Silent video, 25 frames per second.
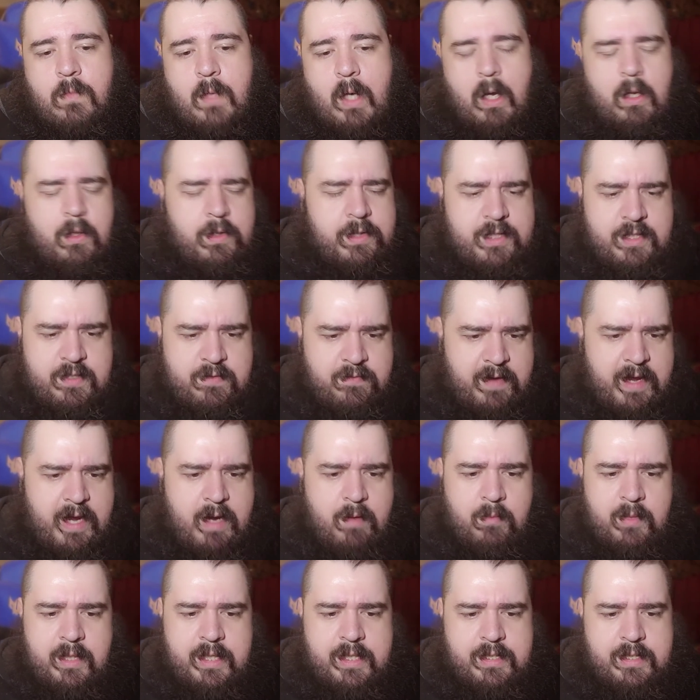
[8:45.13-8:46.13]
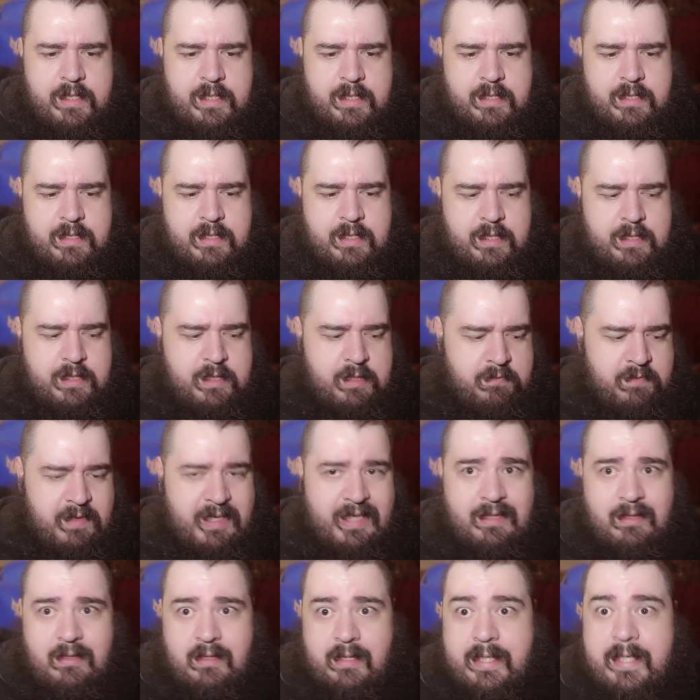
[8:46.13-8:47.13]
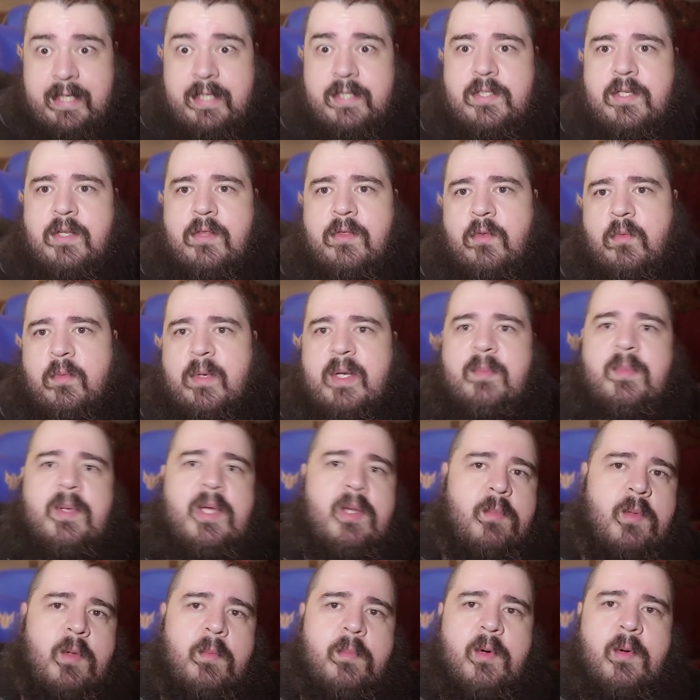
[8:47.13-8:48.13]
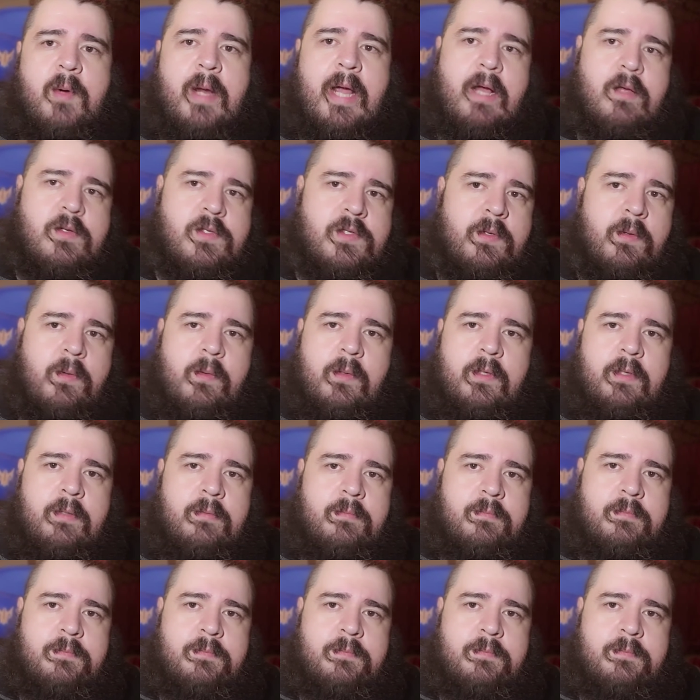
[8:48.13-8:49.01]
All these families consist of at least 3 people per household.